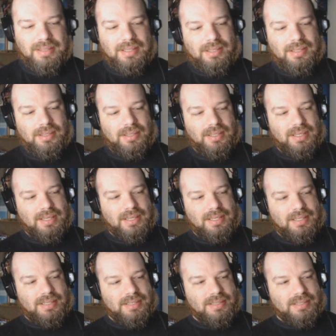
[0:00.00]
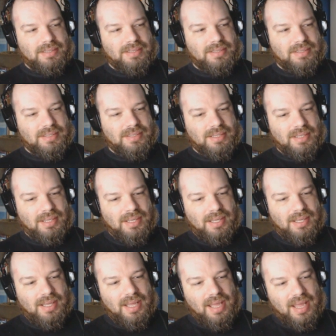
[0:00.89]
there is
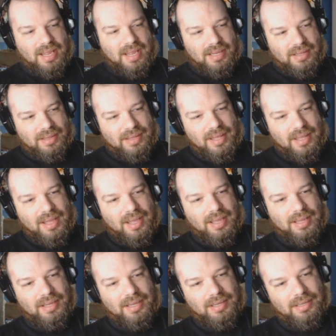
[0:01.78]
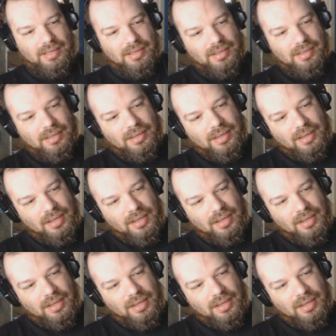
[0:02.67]
a line